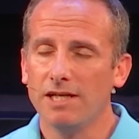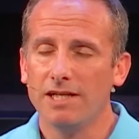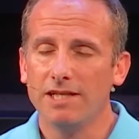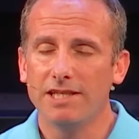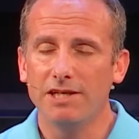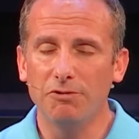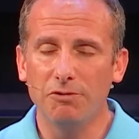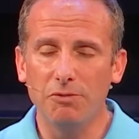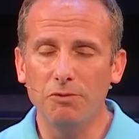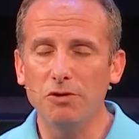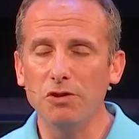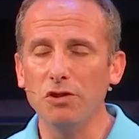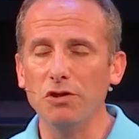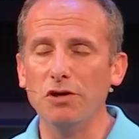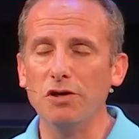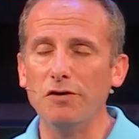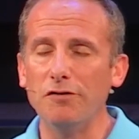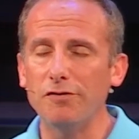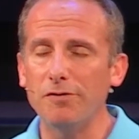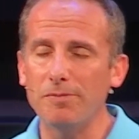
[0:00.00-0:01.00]
that we would
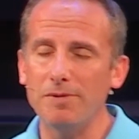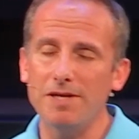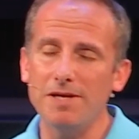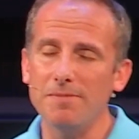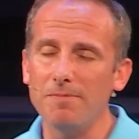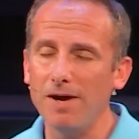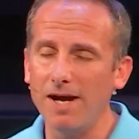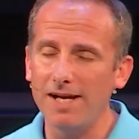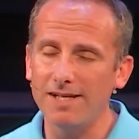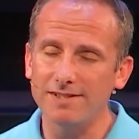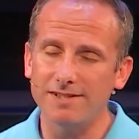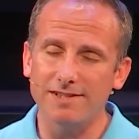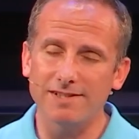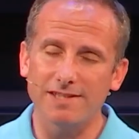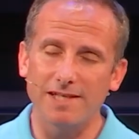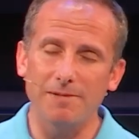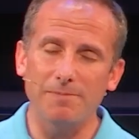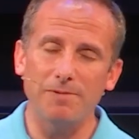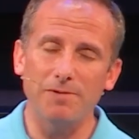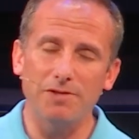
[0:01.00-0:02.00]
learn from Nehemiah's
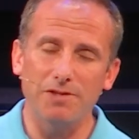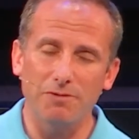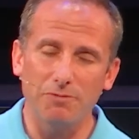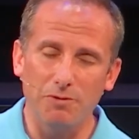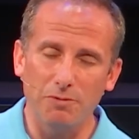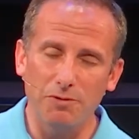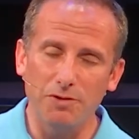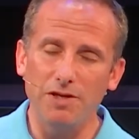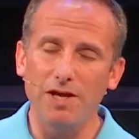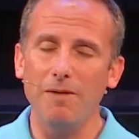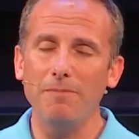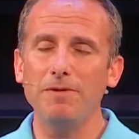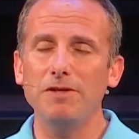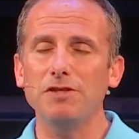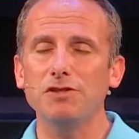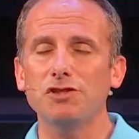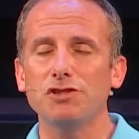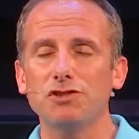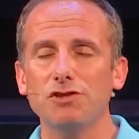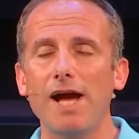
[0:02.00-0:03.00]
example, that we would not be
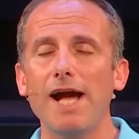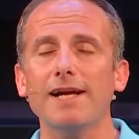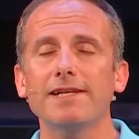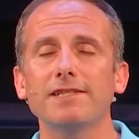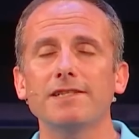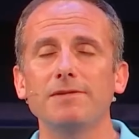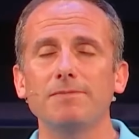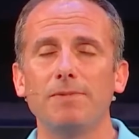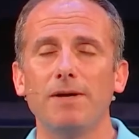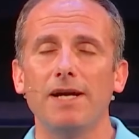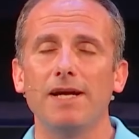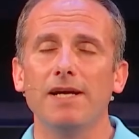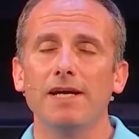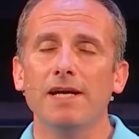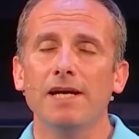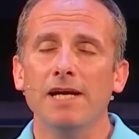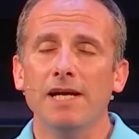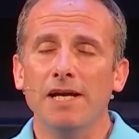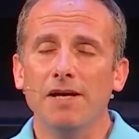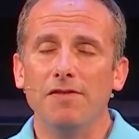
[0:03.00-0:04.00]
distracted by
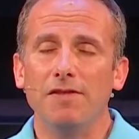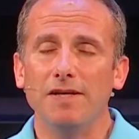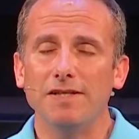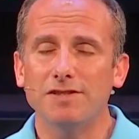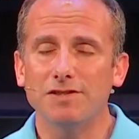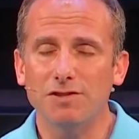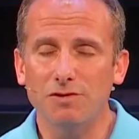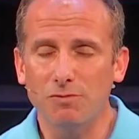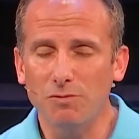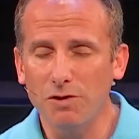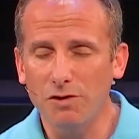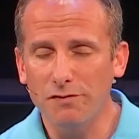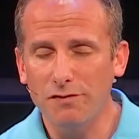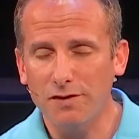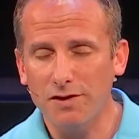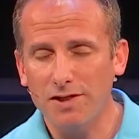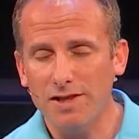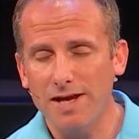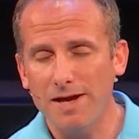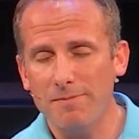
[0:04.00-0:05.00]
things in the world
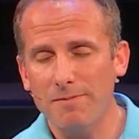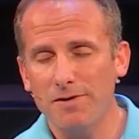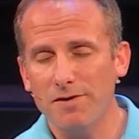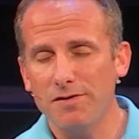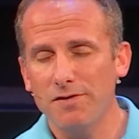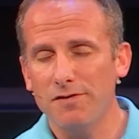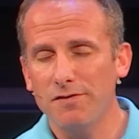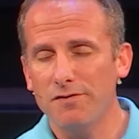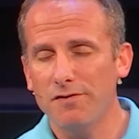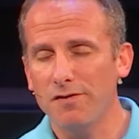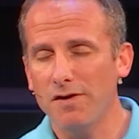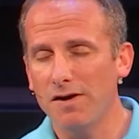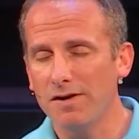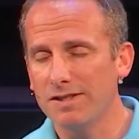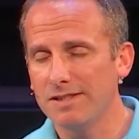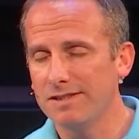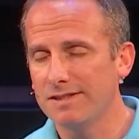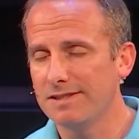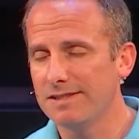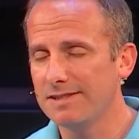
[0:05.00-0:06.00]
for clamor for our
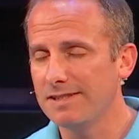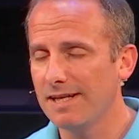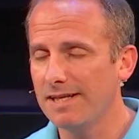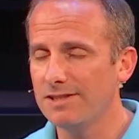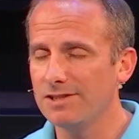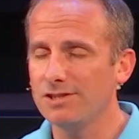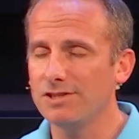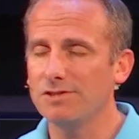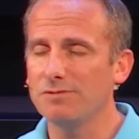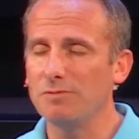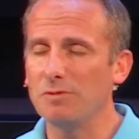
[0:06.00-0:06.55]
attention.